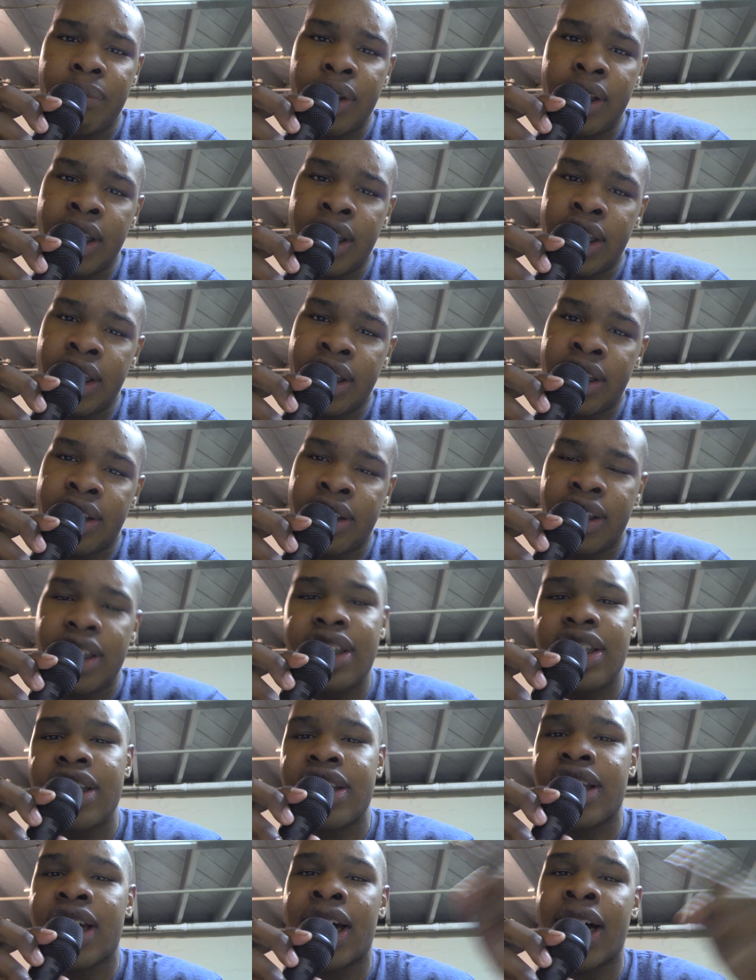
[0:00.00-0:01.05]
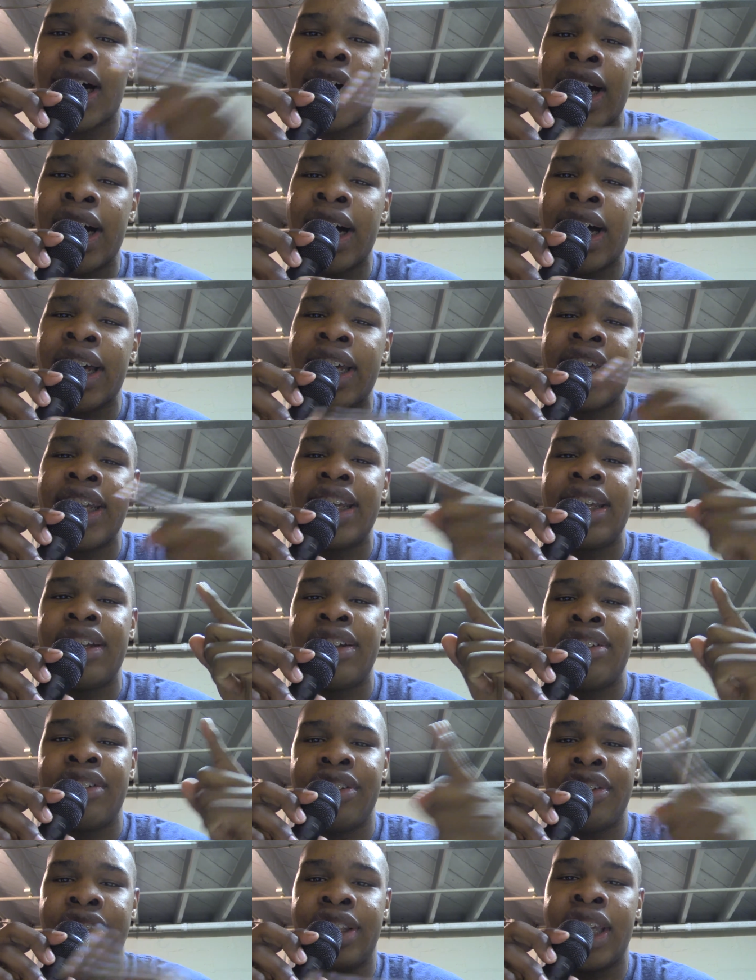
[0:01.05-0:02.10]
is this is a high
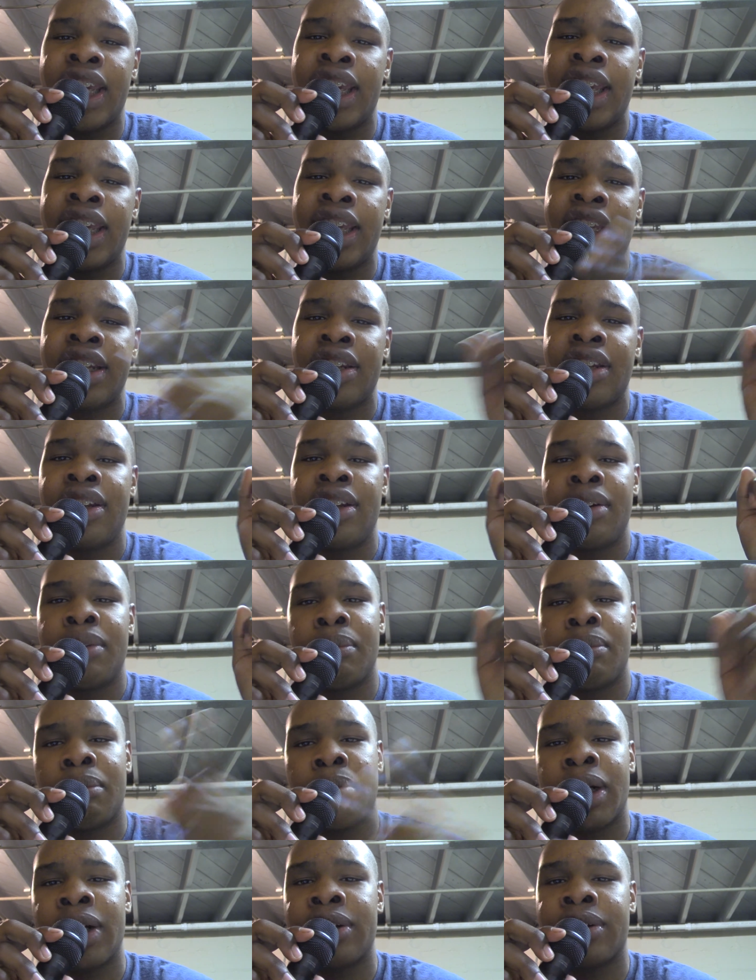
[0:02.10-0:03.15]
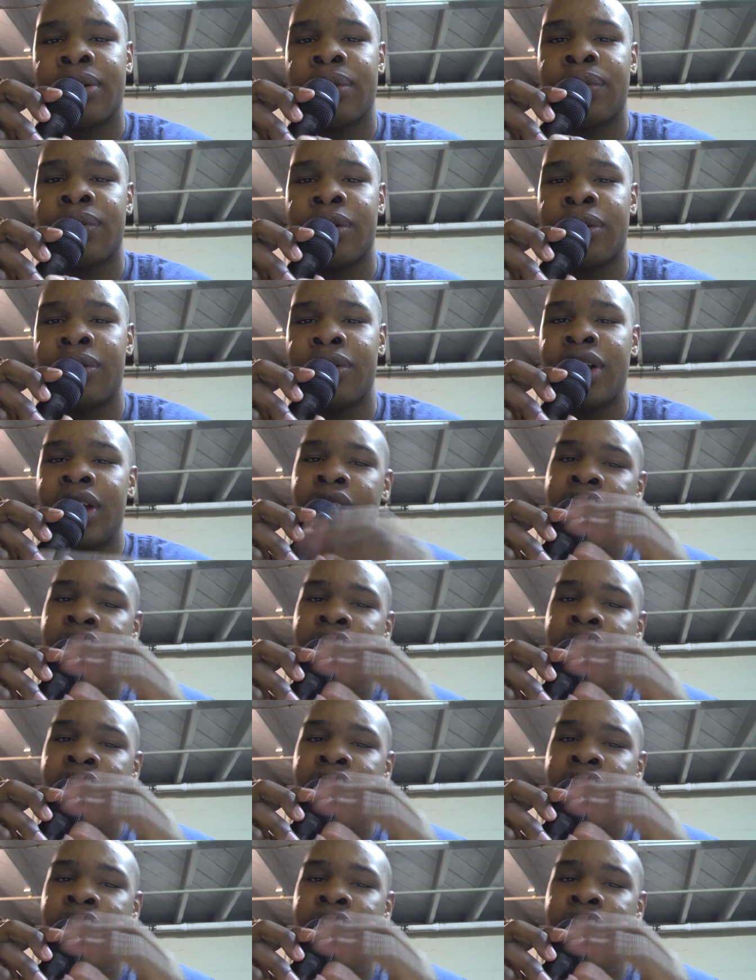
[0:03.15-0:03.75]
gain microphone.